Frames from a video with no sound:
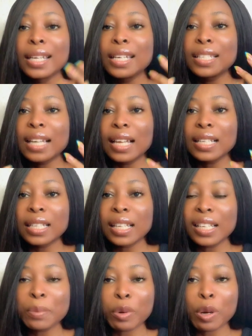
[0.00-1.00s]
It has
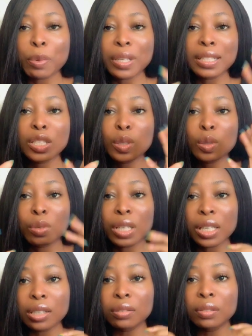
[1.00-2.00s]
healing properties to
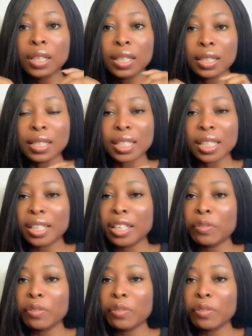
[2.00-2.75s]
heal the skin.